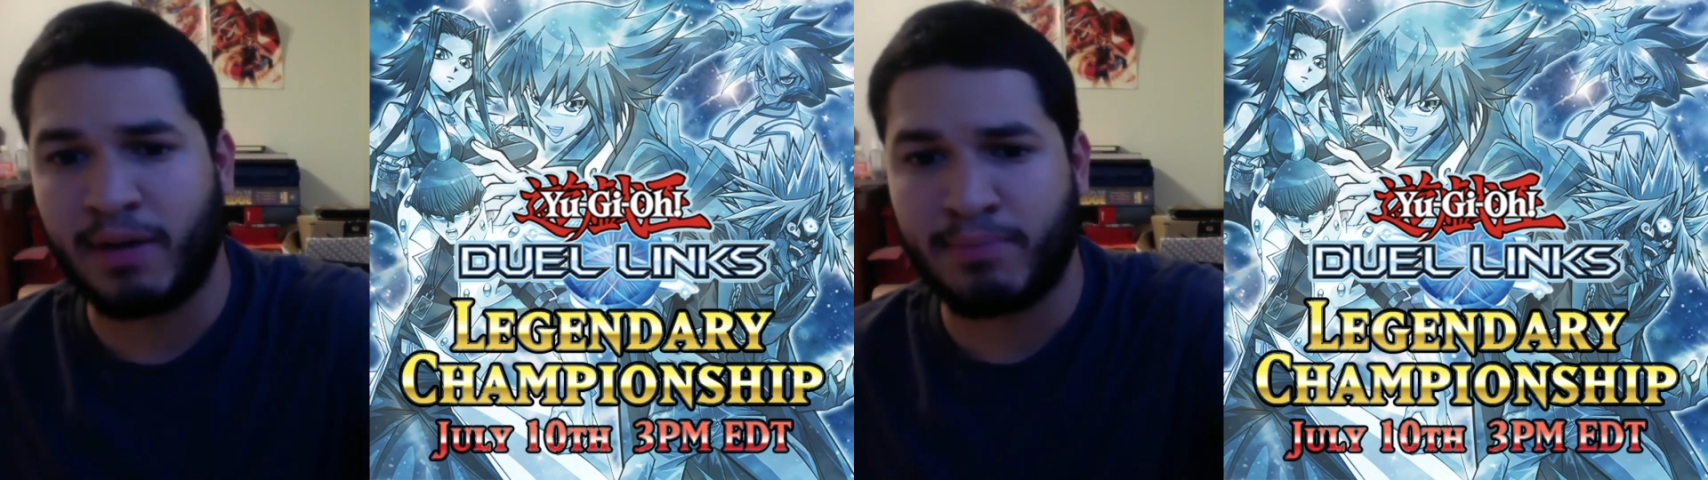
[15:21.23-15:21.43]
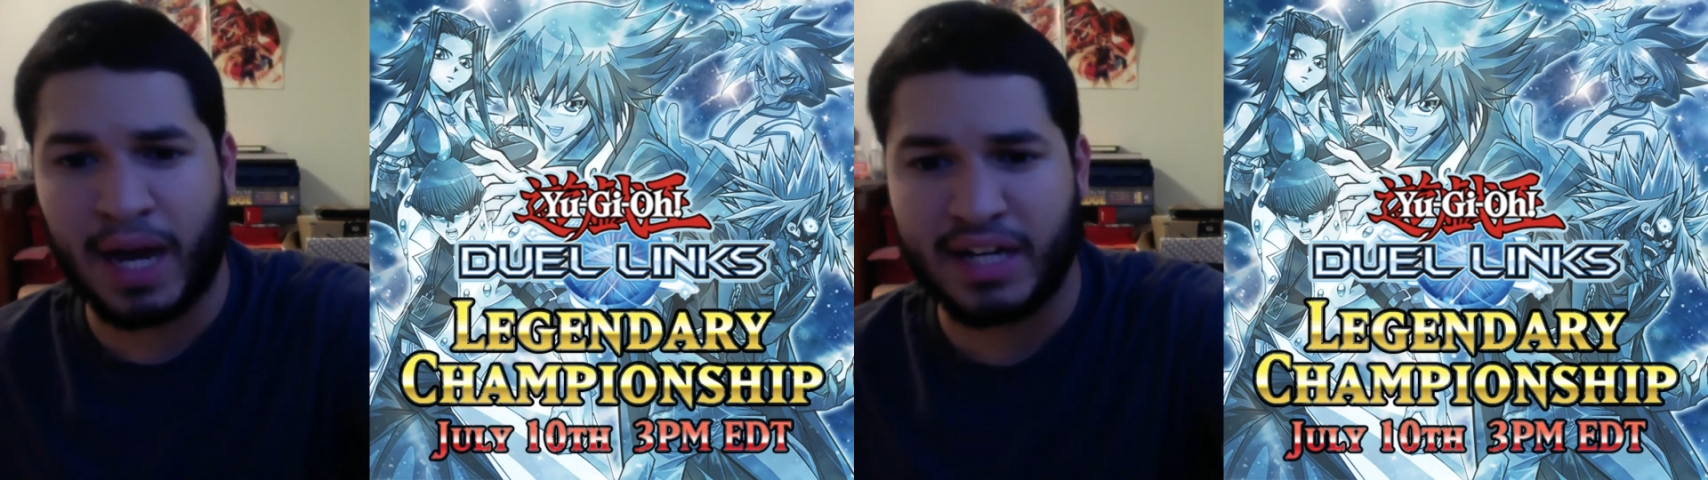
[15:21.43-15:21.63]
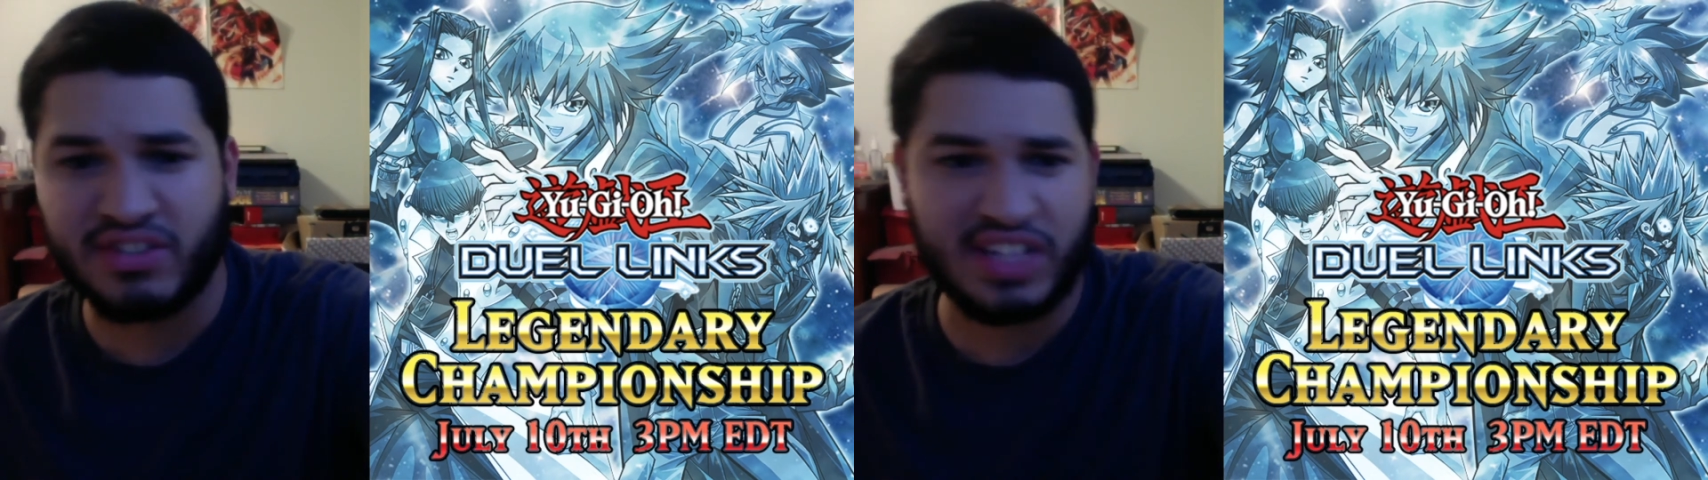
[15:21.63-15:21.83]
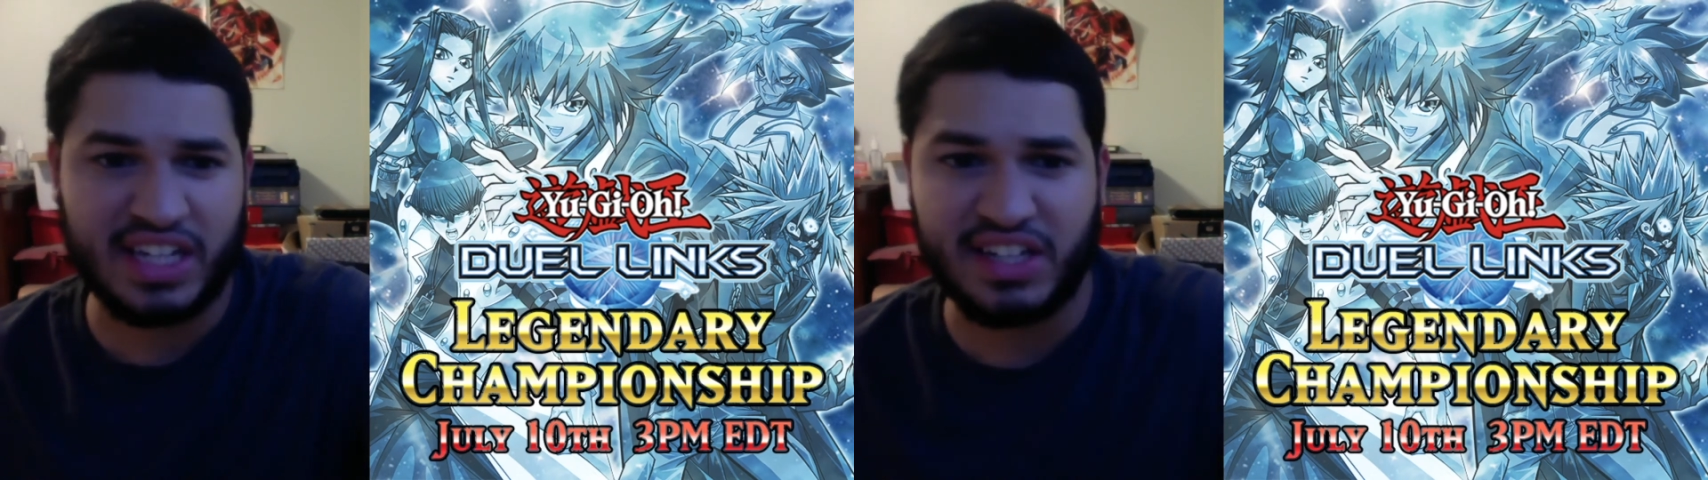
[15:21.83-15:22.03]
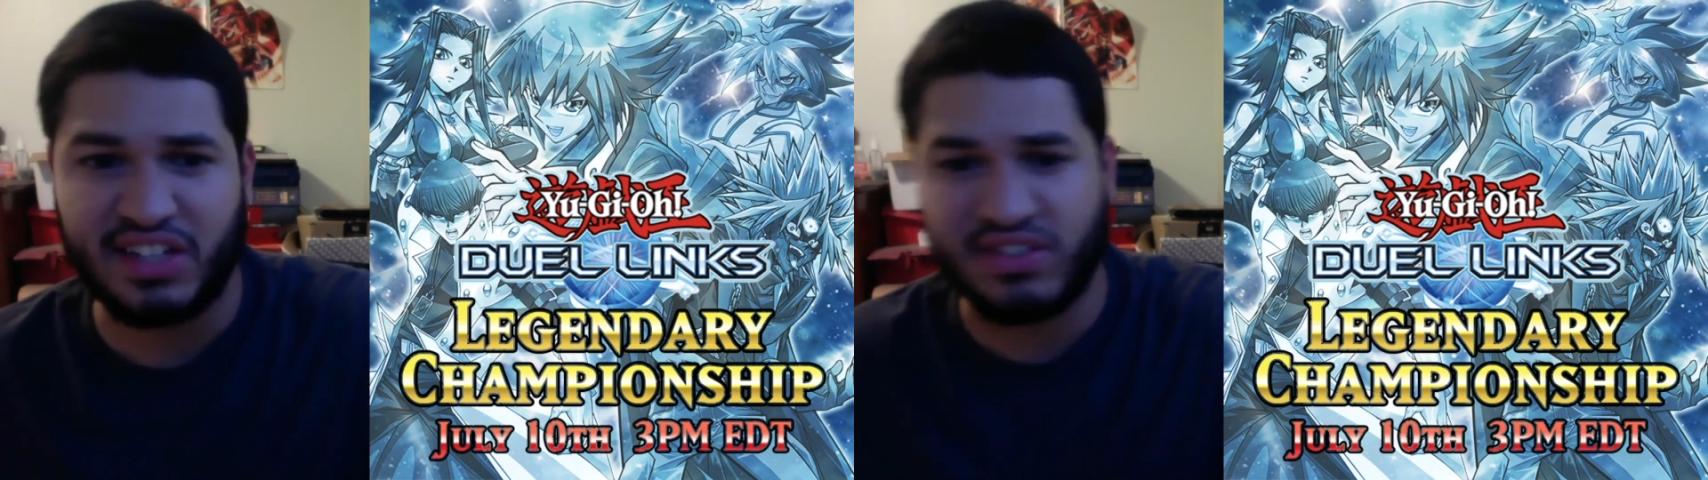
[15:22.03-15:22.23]
Mine is
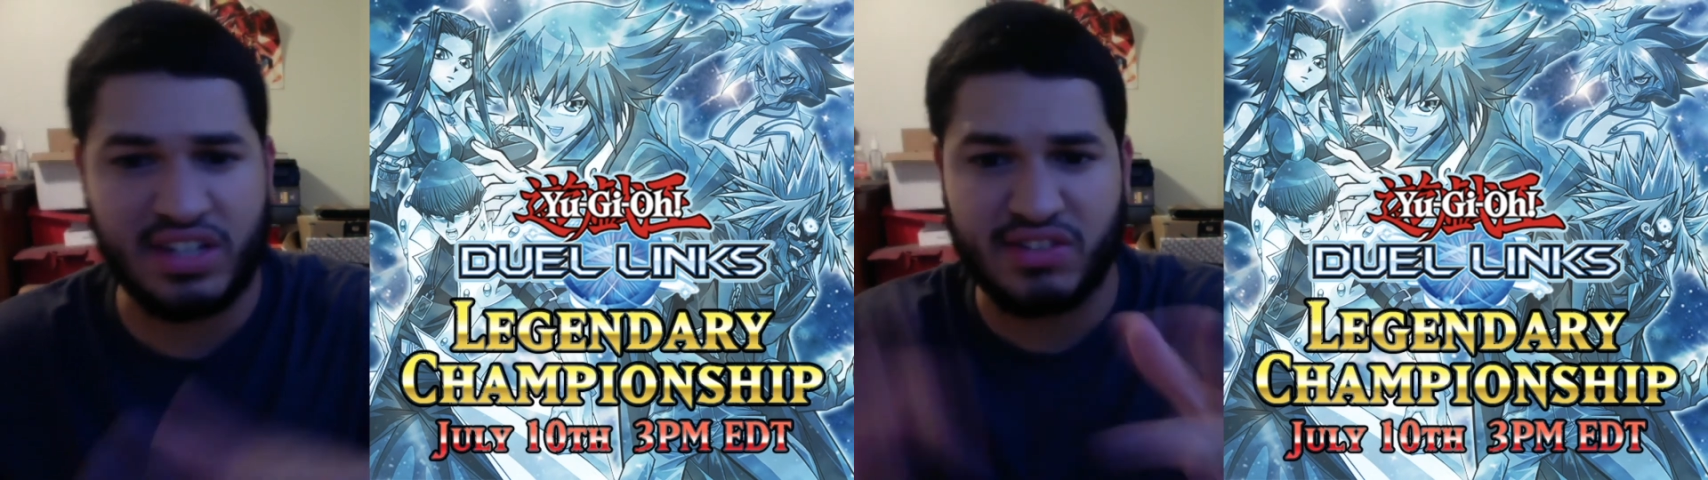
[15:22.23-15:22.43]
EDT,